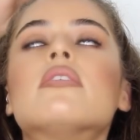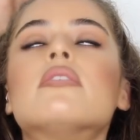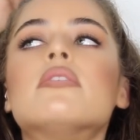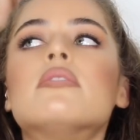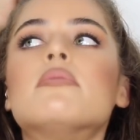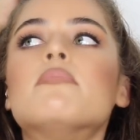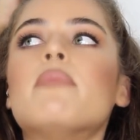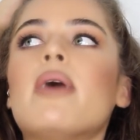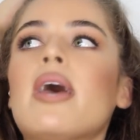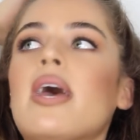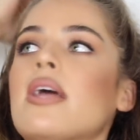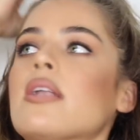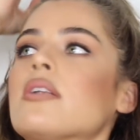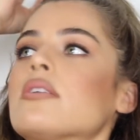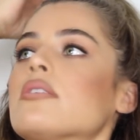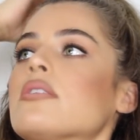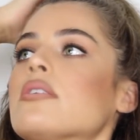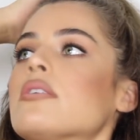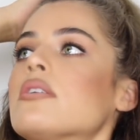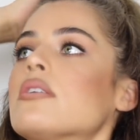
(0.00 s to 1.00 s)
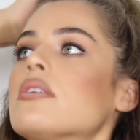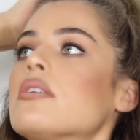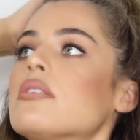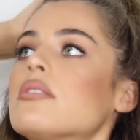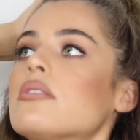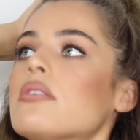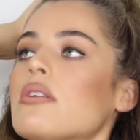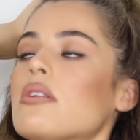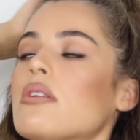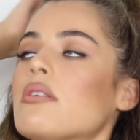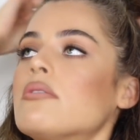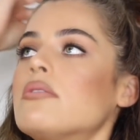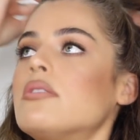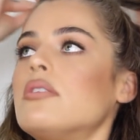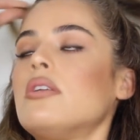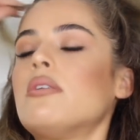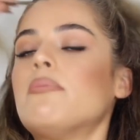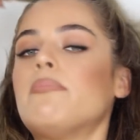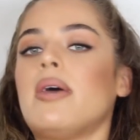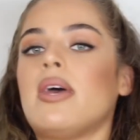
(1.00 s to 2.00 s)
the band. So you don't
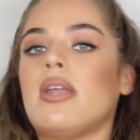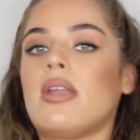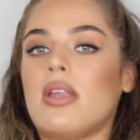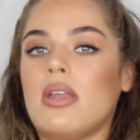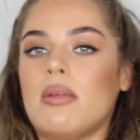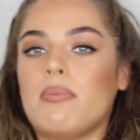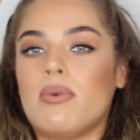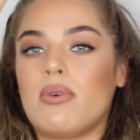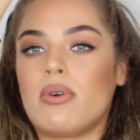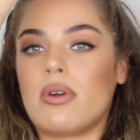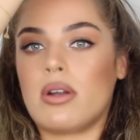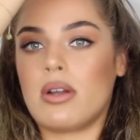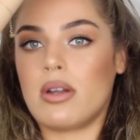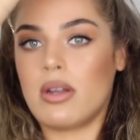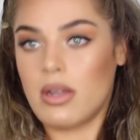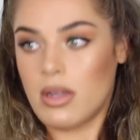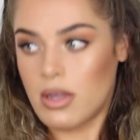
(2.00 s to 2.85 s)
see the band anymore.